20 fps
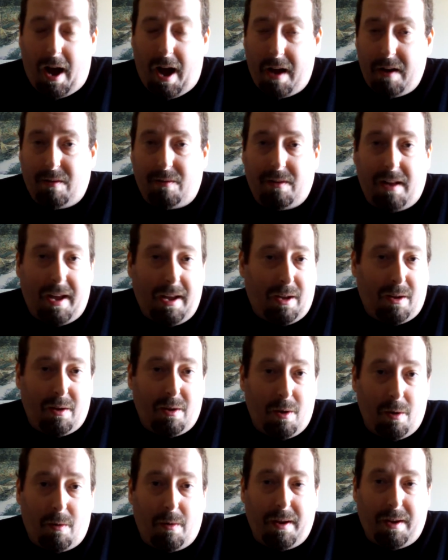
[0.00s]
I don't
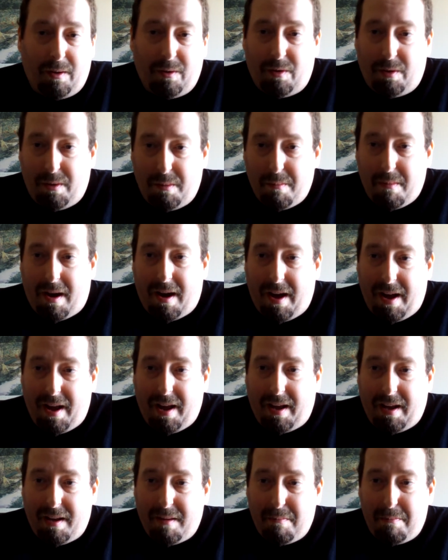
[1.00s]
like going to
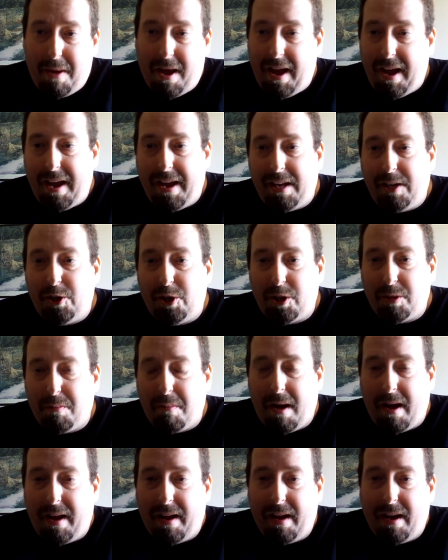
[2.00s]
my page,
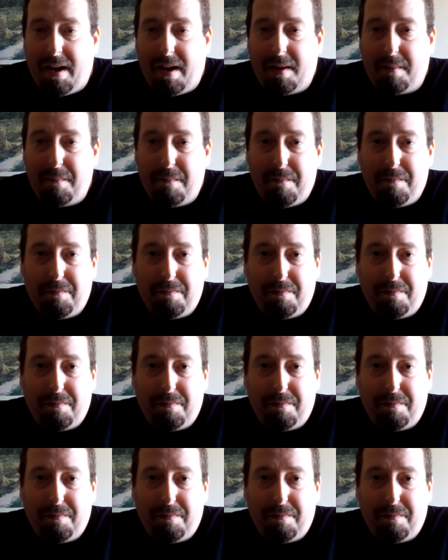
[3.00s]
my